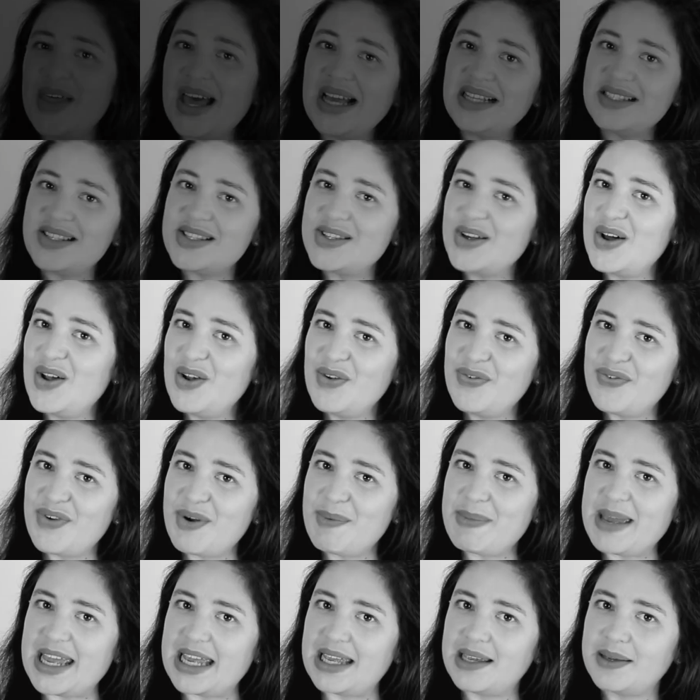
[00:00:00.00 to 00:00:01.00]
That's all
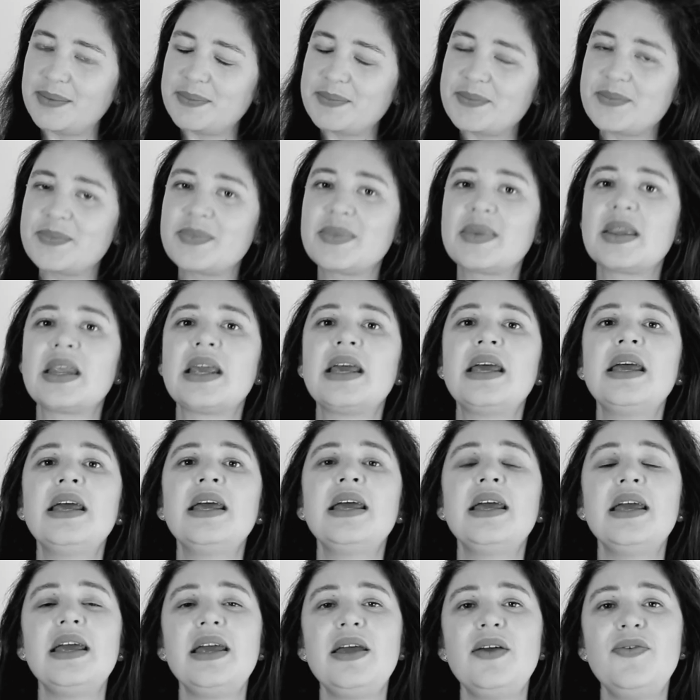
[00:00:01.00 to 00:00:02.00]
for me.
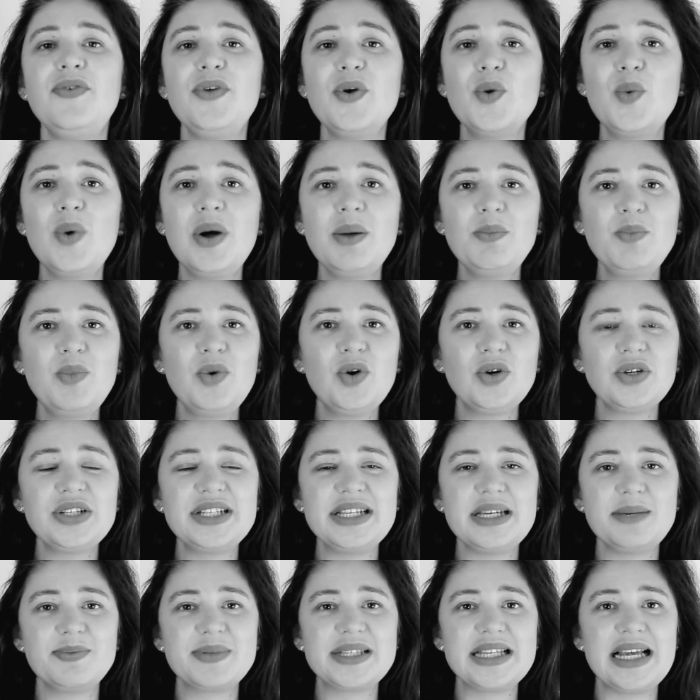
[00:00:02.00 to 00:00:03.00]
If you want more
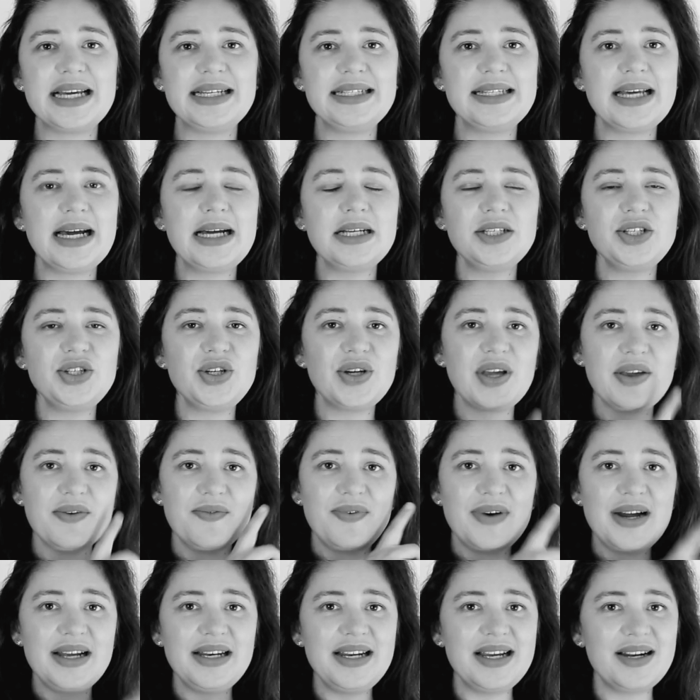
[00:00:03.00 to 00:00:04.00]
tips like that, you can
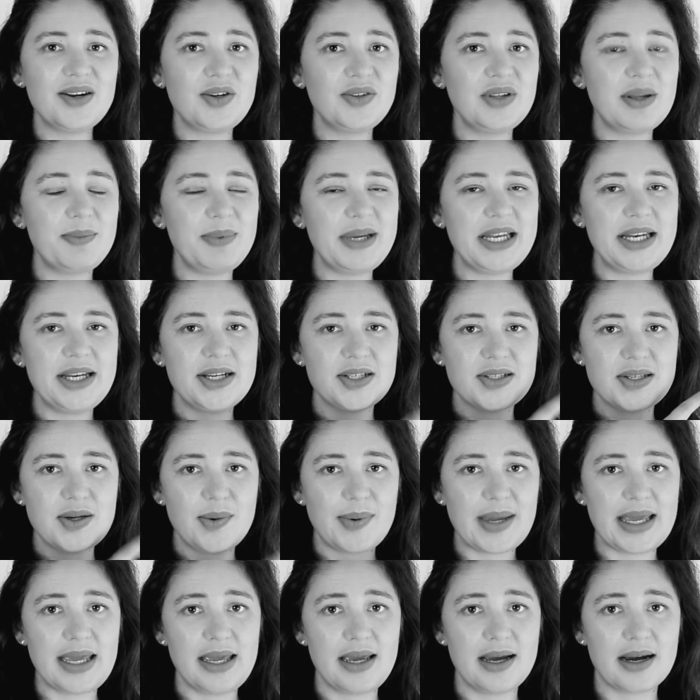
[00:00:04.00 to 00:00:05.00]
find it on the videos
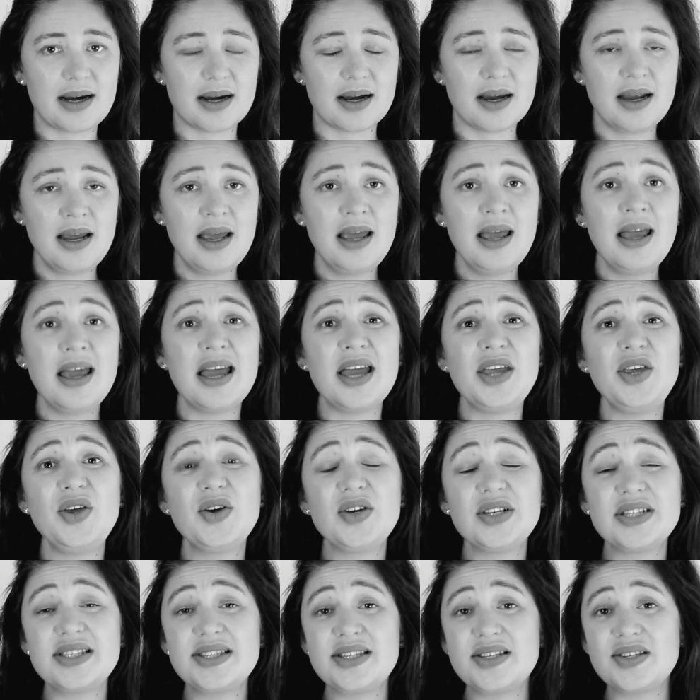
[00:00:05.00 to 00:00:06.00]
over here, and
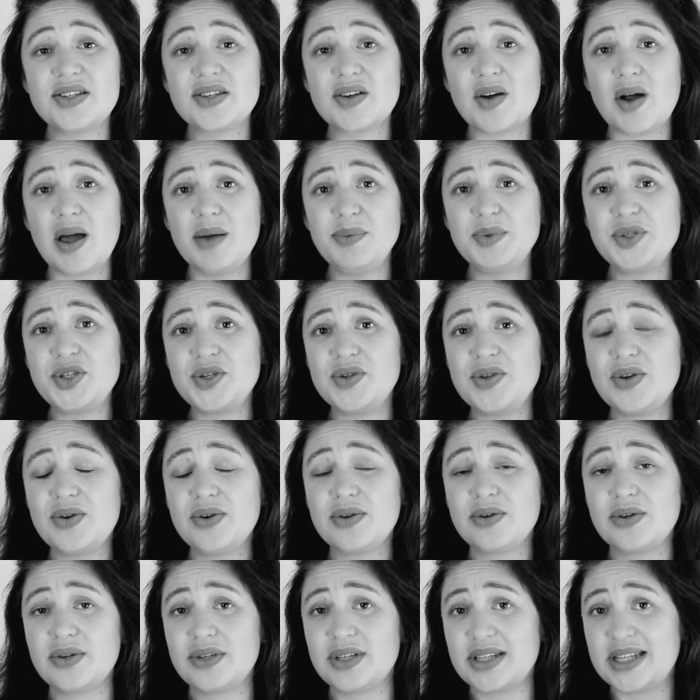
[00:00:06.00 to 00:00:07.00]
you can subscribe to
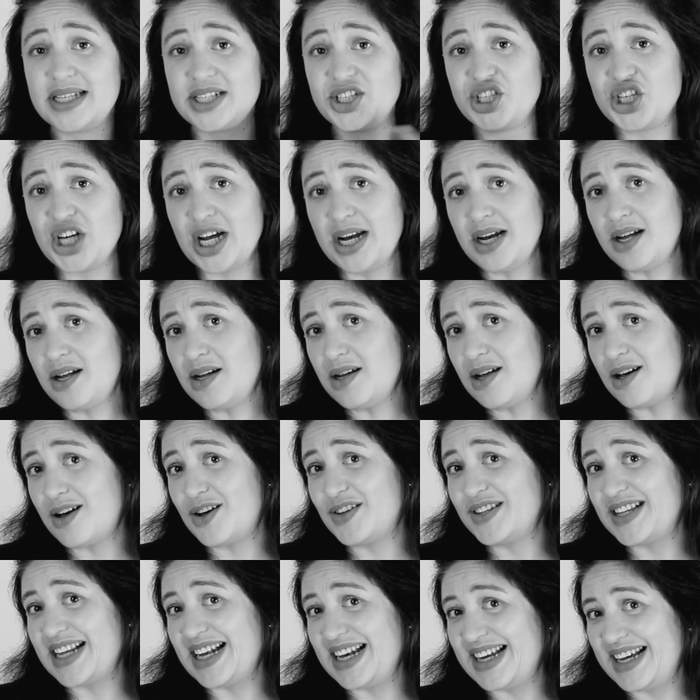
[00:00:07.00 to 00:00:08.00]
the channel
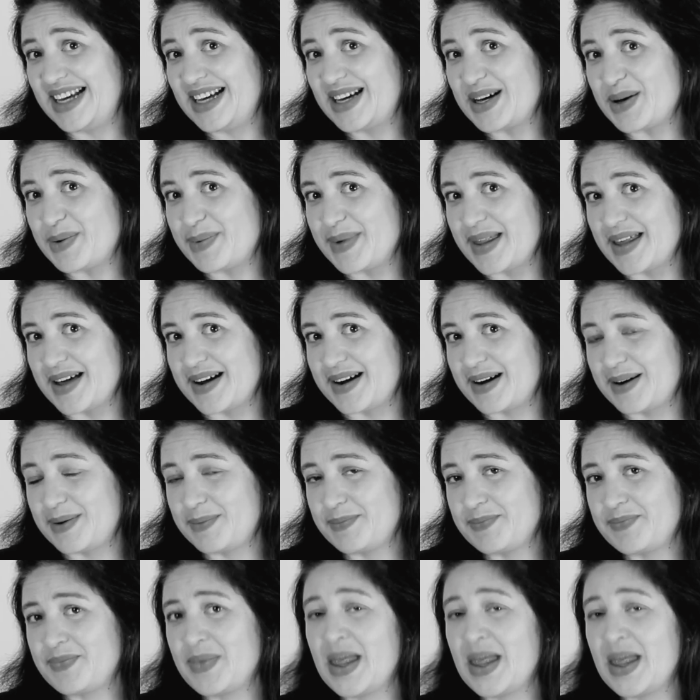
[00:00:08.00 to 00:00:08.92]
on the link over there.